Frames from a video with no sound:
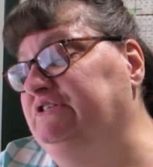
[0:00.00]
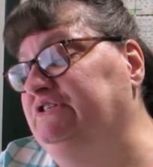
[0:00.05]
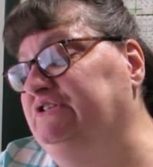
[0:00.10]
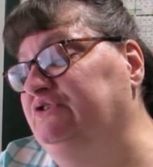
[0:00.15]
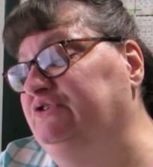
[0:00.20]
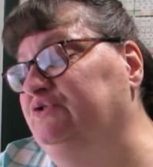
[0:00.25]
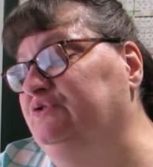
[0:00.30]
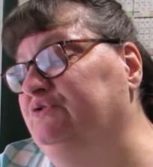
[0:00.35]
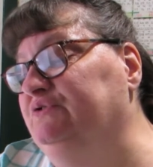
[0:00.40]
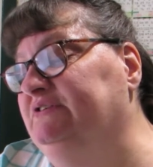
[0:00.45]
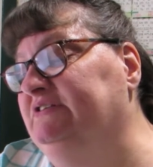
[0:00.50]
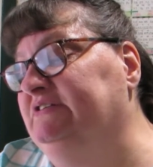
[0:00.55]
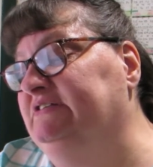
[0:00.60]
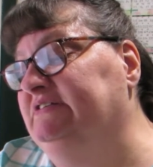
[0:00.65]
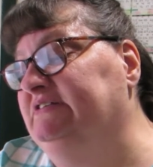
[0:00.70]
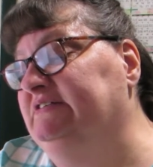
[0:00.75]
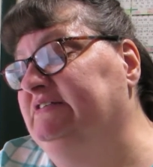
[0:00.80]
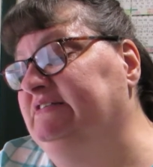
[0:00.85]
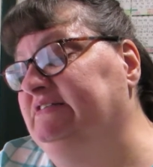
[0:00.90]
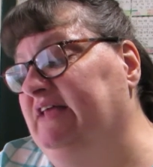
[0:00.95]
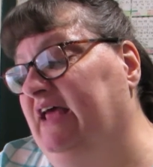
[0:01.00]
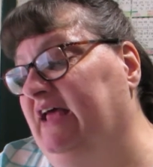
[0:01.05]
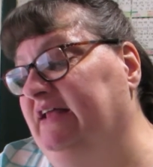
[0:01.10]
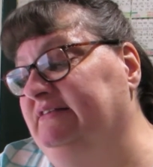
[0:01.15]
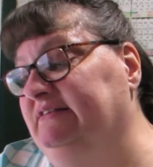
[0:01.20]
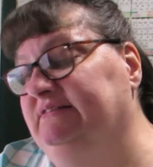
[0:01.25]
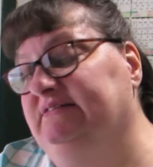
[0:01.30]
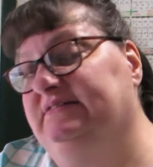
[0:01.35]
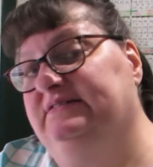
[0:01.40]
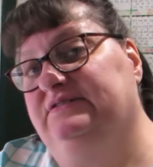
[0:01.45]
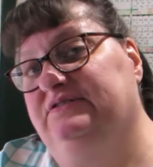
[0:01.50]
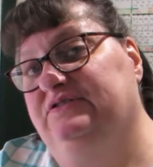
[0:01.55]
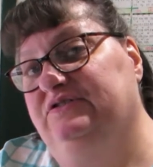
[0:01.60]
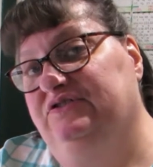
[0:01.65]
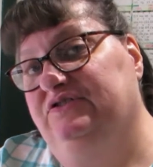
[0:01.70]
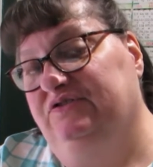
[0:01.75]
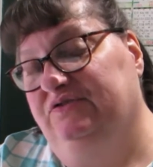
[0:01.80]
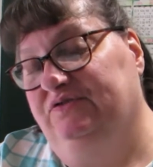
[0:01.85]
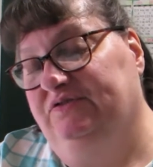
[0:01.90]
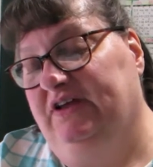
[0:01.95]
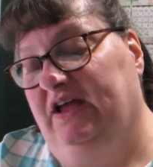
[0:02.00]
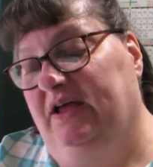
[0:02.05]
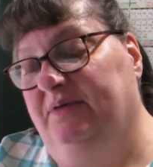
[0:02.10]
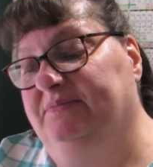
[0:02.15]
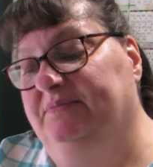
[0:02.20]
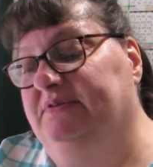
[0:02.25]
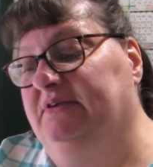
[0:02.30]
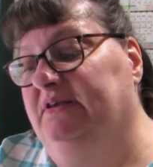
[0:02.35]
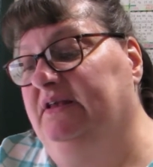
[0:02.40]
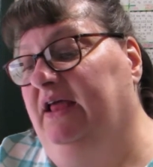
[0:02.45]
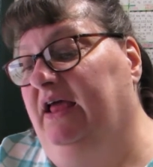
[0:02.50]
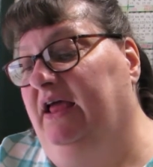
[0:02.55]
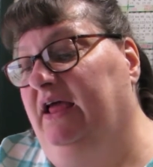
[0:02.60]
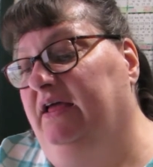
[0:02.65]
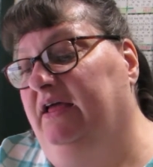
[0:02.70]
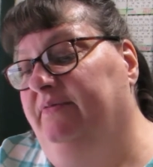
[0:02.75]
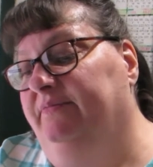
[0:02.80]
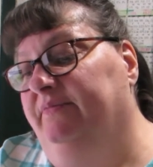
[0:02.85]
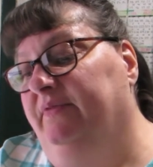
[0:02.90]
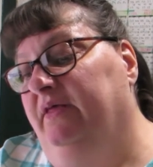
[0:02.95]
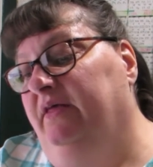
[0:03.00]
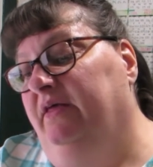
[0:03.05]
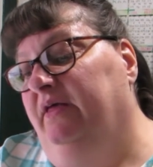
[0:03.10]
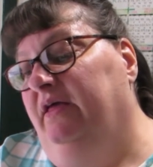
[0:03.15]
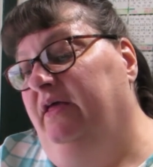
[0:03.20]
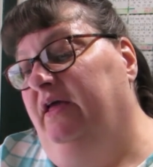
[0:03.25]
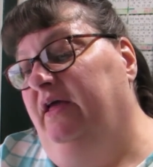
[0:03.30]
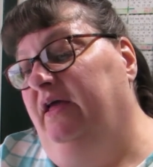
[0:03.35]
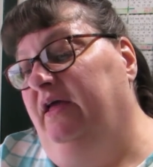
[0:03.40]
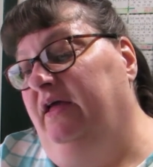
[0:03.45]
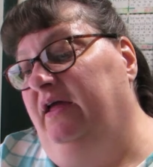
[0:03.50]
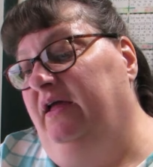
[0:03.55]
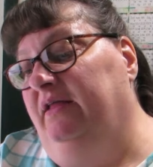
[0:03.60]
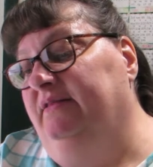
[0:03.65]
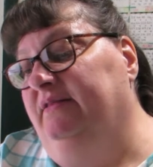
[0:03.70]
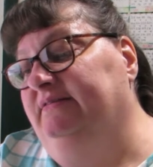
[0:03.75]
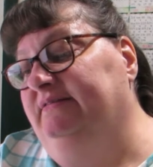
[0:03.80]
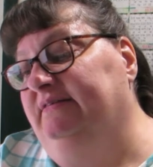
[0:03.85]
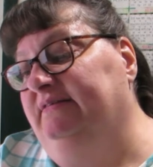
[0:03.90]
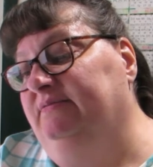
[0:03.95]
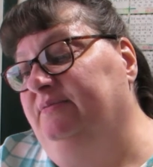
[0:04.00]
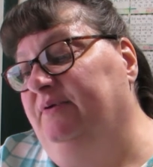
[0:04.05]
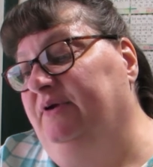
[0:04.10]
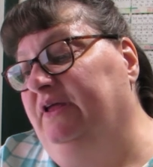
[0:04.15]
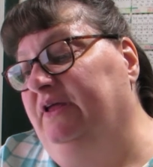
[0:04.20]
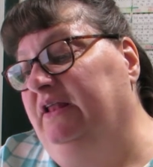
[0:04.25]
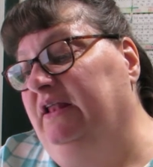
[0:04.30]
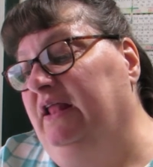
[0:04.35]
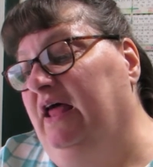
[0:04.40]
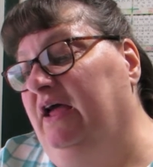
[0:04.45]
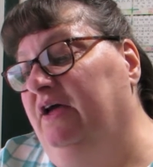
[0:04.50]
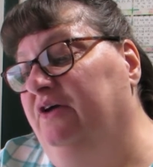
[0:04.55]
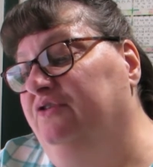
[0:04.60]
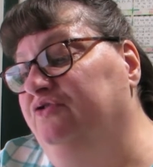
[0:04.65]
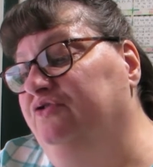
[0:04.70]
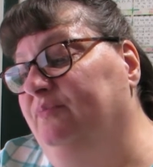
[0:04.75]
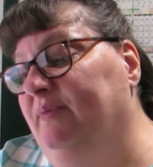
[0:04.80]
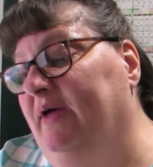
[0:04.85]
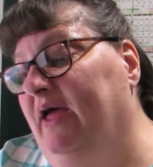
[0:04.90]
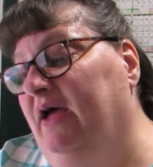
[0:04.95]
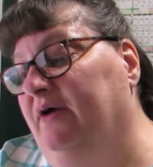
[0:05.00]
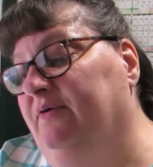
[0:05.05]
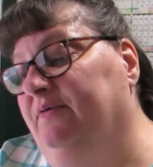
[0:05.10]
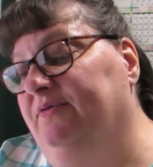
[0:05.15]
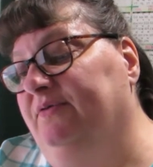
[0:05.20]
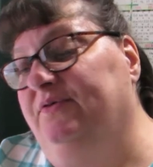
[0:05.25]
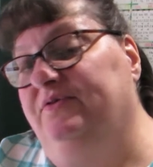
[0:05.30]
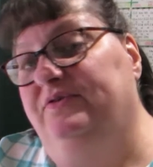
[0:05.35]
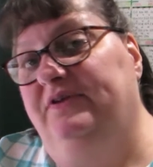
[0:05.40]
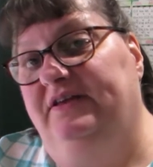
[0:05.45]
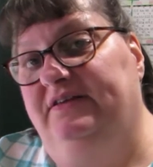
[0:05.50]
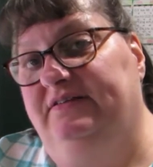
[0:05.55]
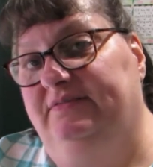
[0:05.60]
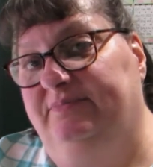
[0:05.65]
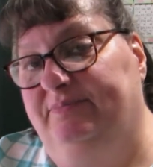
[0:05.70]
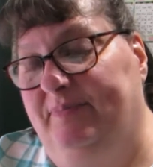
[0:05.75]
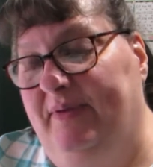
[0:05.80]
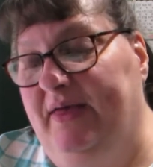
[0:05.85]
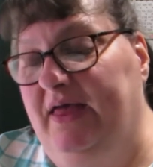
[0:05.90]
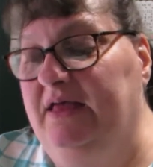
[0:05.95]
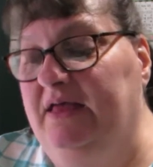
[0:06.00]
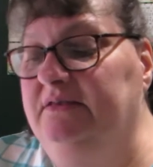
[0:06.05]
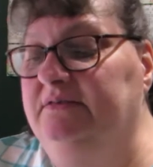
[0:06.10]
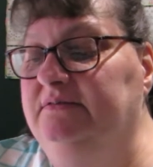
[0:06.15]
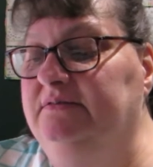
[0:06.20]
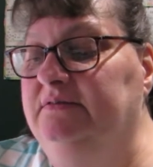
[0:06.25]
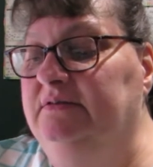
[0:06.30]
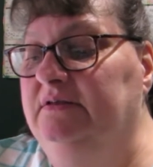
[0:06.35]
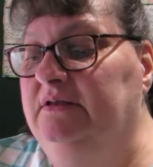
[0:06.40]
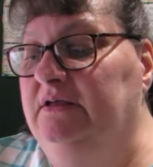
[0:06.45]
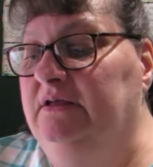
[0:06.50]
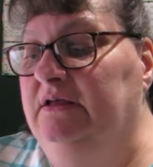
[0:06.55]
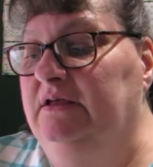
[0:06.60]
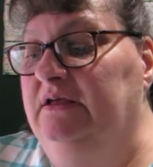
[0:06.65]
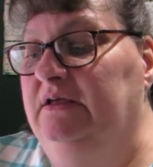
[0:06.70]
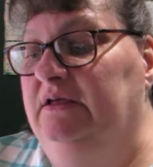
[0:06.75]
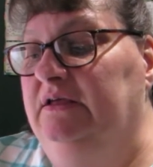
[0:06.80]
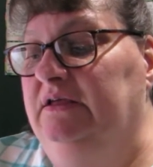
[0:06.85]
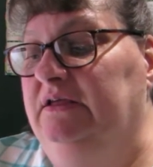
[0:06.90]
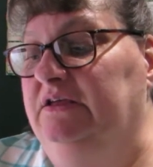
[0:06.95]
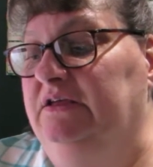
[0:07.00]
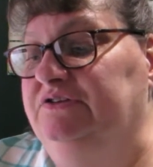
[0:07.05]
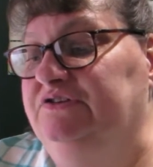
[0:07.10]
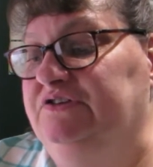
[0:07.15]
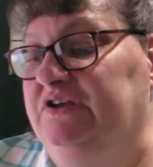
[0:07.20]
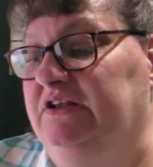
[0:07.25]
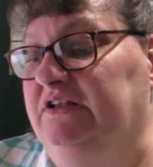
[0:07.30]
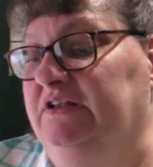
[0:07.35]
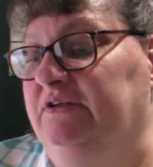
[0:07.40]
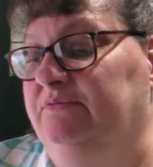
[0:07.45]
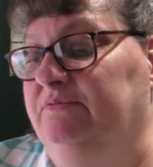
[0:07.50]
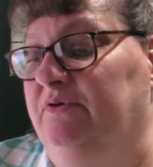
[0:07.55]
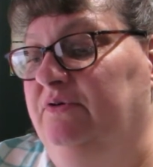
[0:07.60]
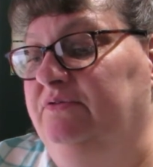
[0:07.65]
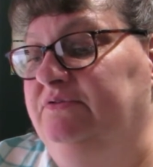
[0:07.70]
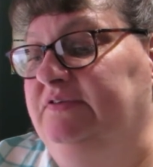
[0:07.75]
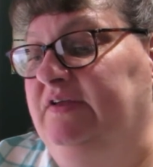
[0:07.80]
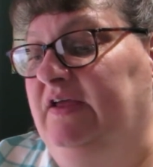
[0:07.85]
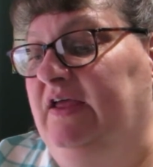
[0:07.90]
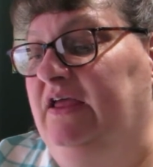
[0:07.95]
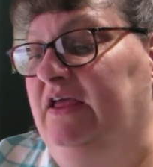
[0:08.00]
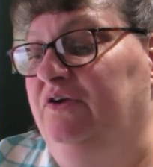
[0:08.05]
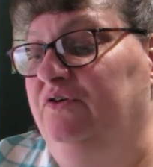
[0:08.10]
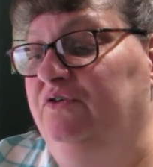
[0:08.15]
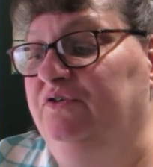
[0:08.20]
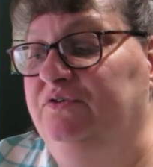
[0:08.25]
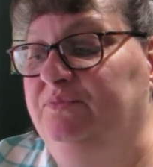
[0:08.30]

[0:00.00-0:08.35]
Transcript: two sets two times a day. And this is where you lie on your back with your knees bent you gently rotate your